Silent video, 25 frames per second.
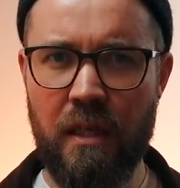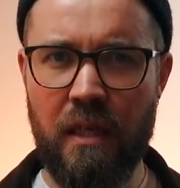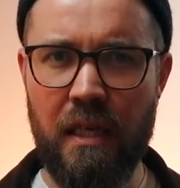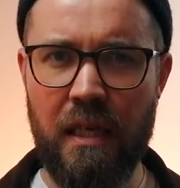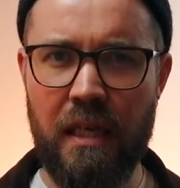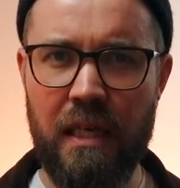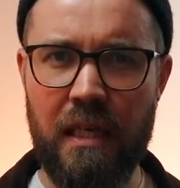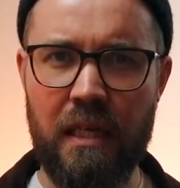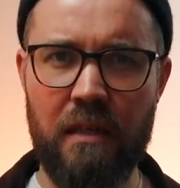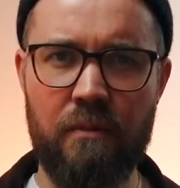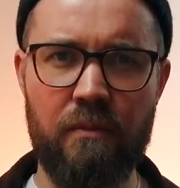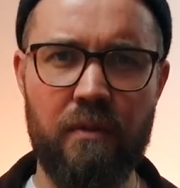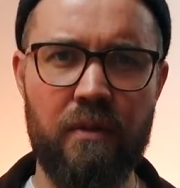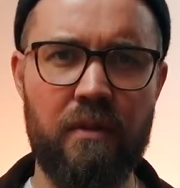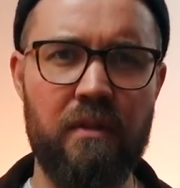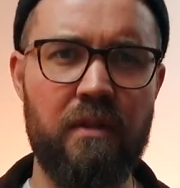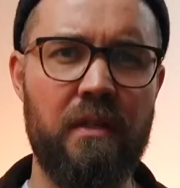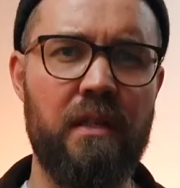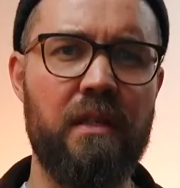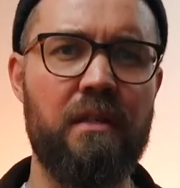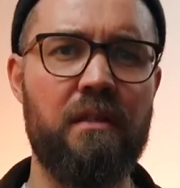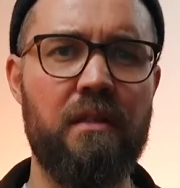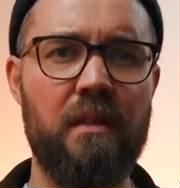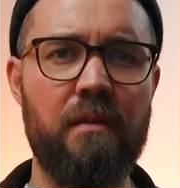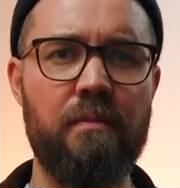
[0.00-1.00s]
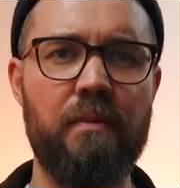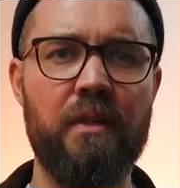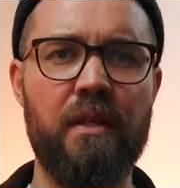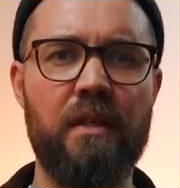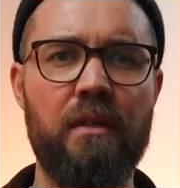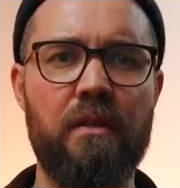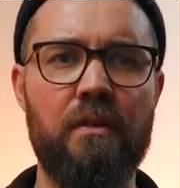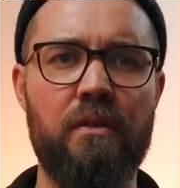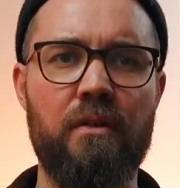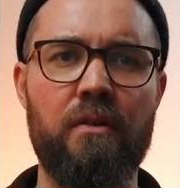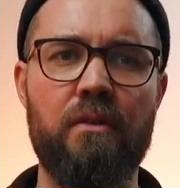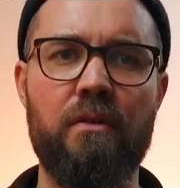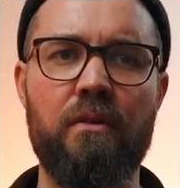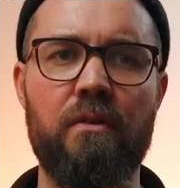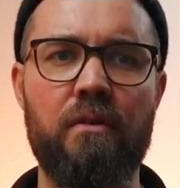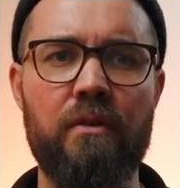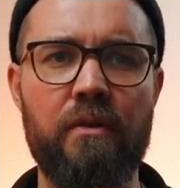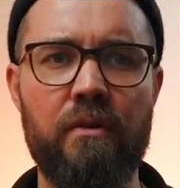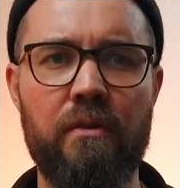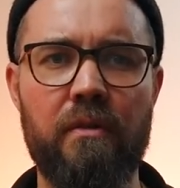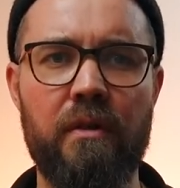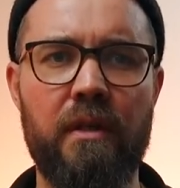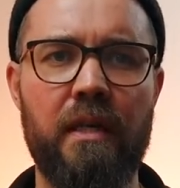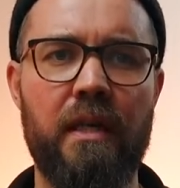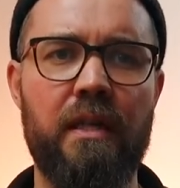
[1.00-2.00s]
And with TCB, you know
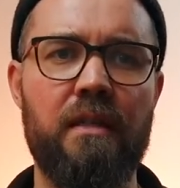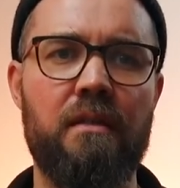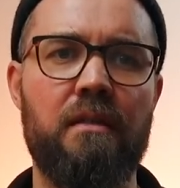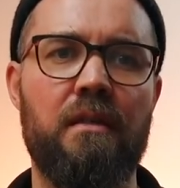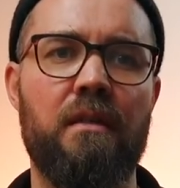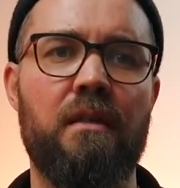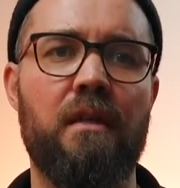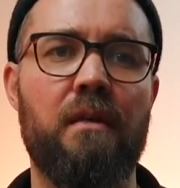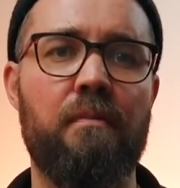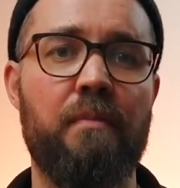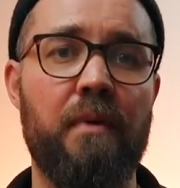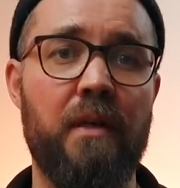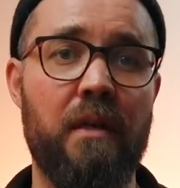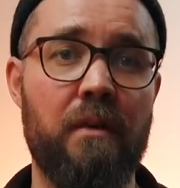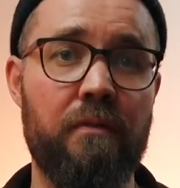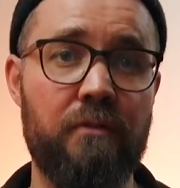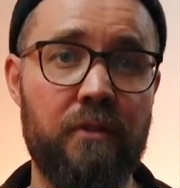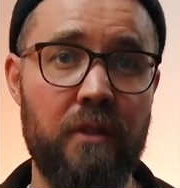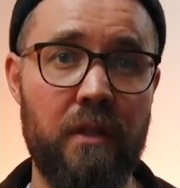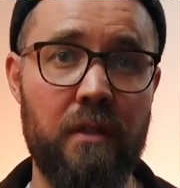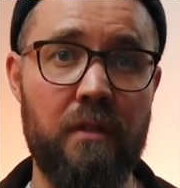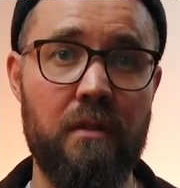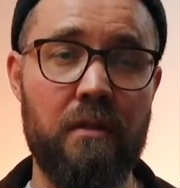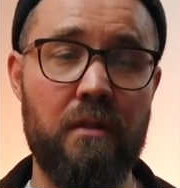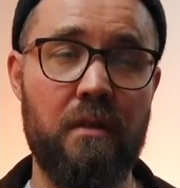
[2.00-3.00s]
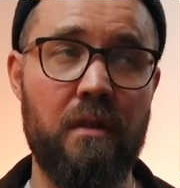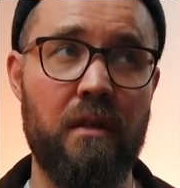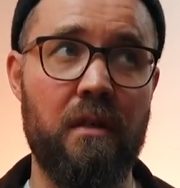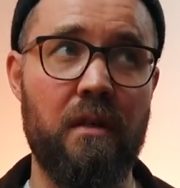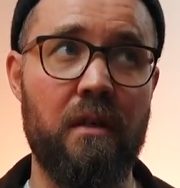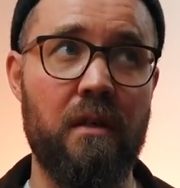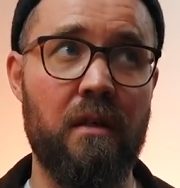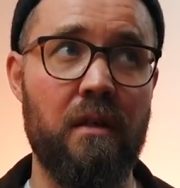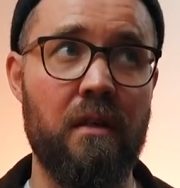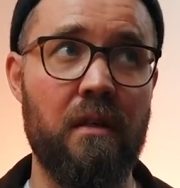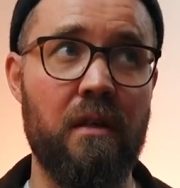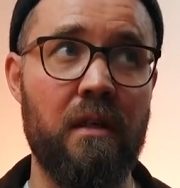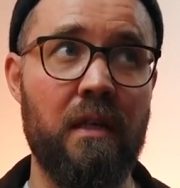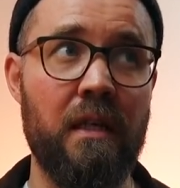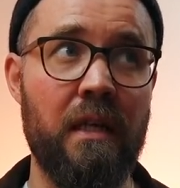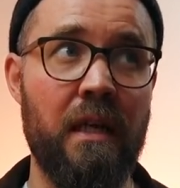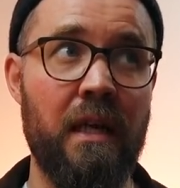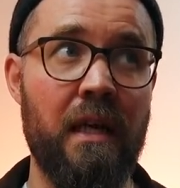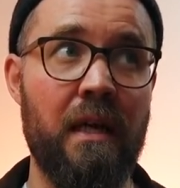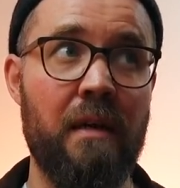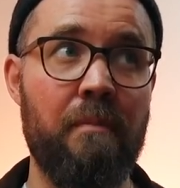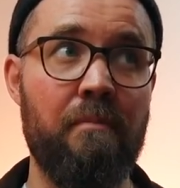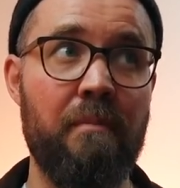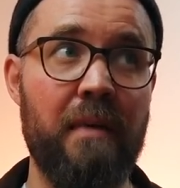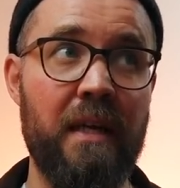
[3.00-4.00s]
you're getting a pair of jeans that are
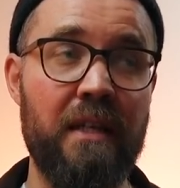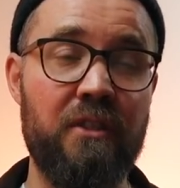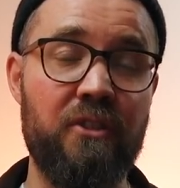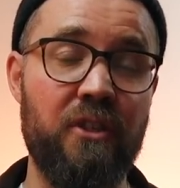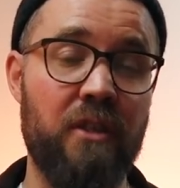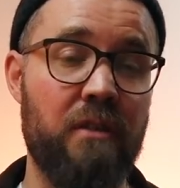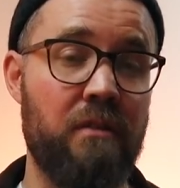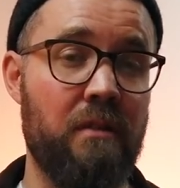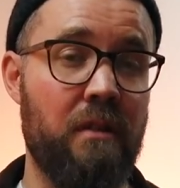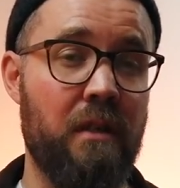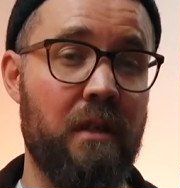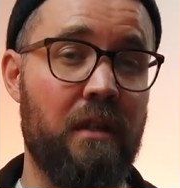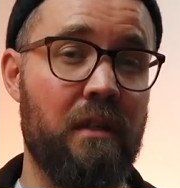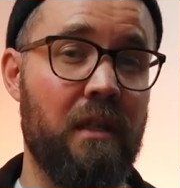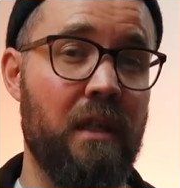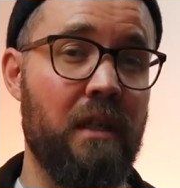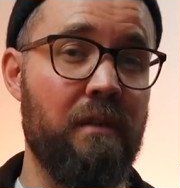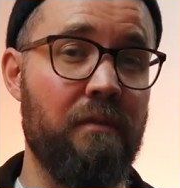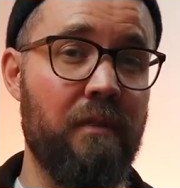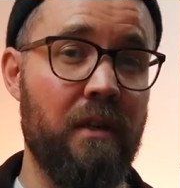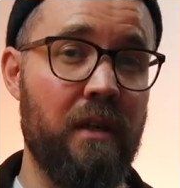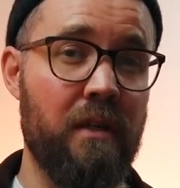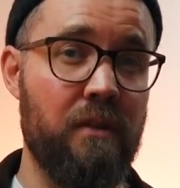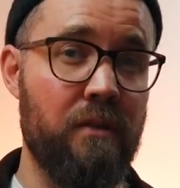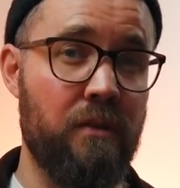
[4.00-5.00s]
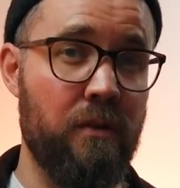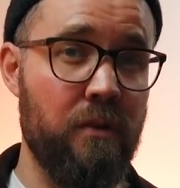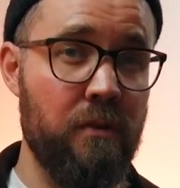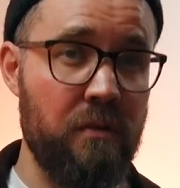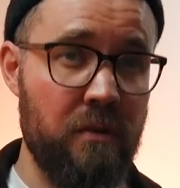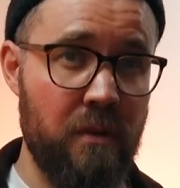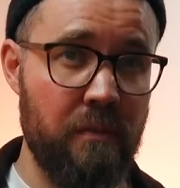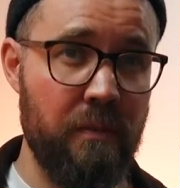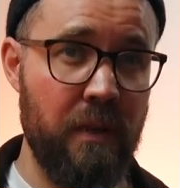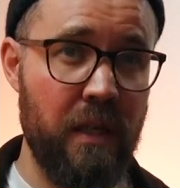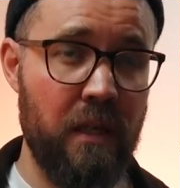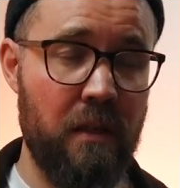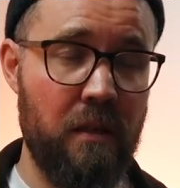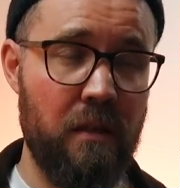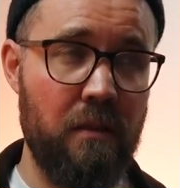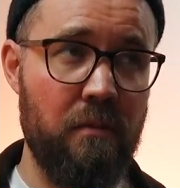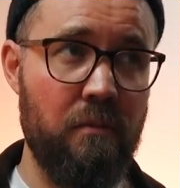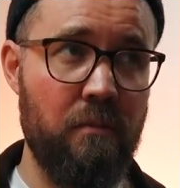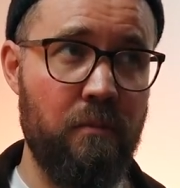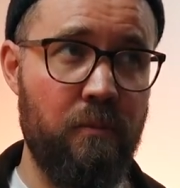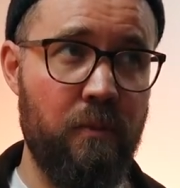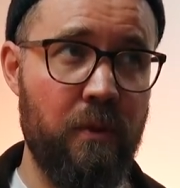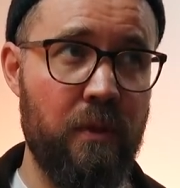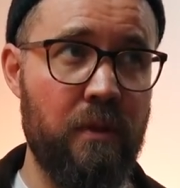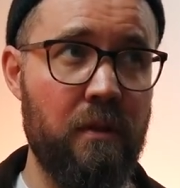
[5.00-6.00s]
made just like Levi's used to make
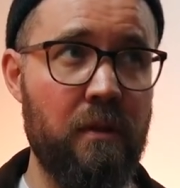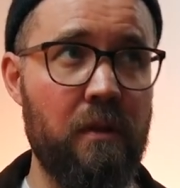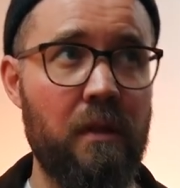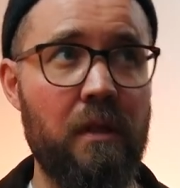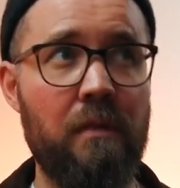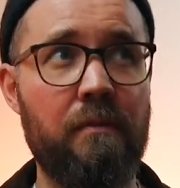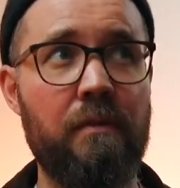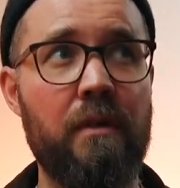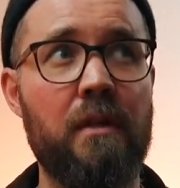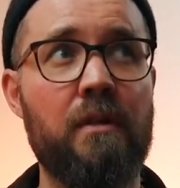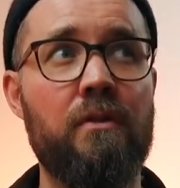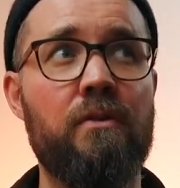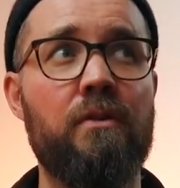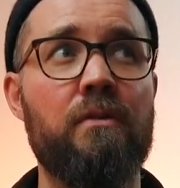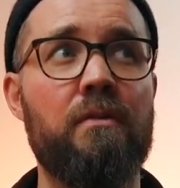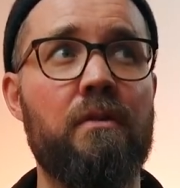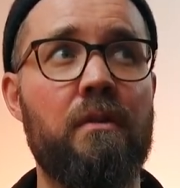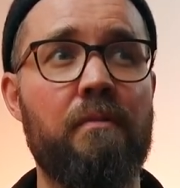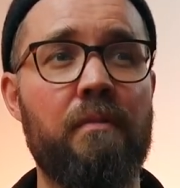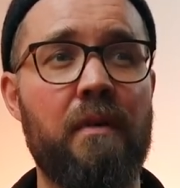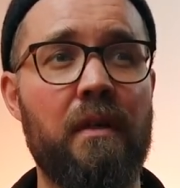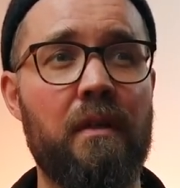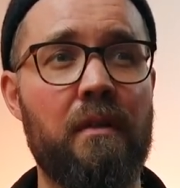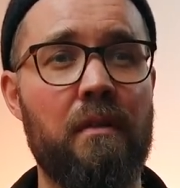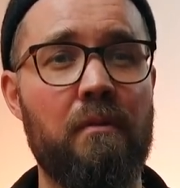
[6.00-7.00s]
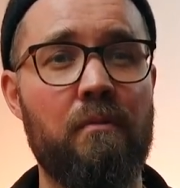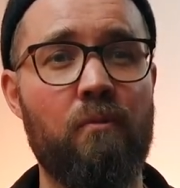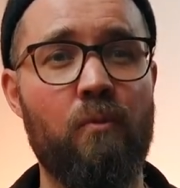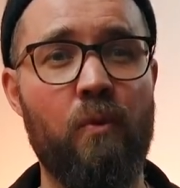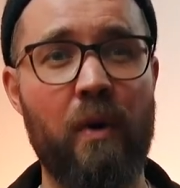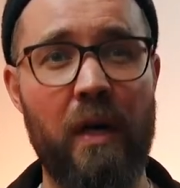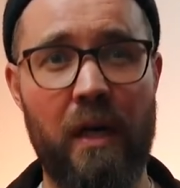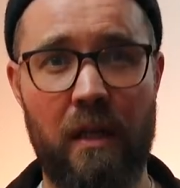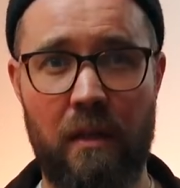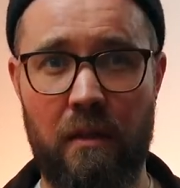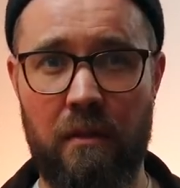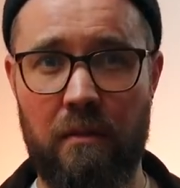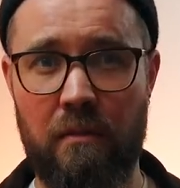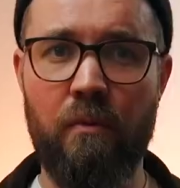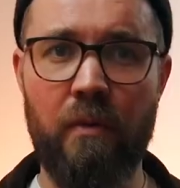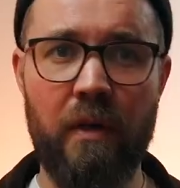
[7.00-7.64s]
them when Levi's used to make them well.